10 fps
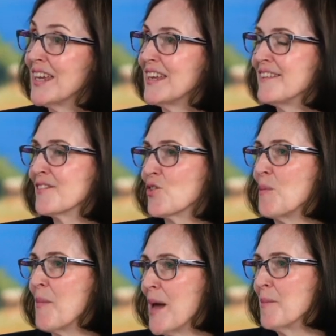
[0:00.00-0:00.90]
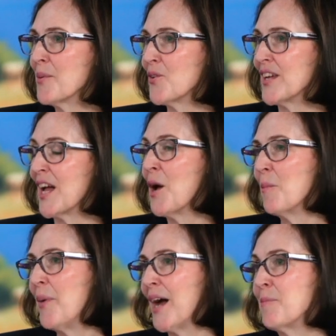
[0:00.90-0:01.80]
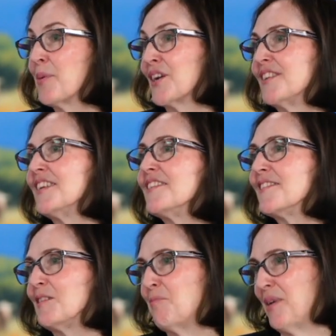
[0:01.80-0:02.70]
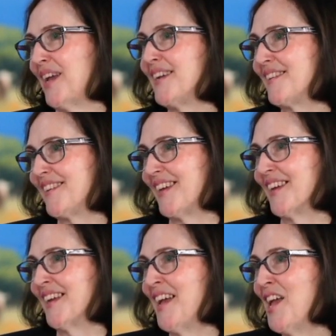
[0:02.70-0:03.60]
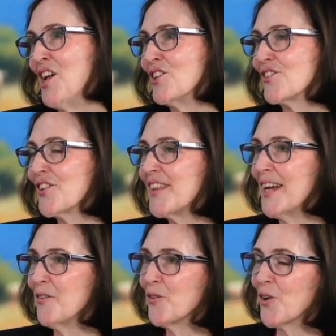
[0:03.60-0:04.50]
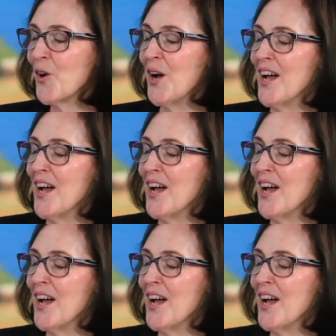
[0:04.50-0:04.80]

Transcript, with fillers: is remembering by participating. So, therefore,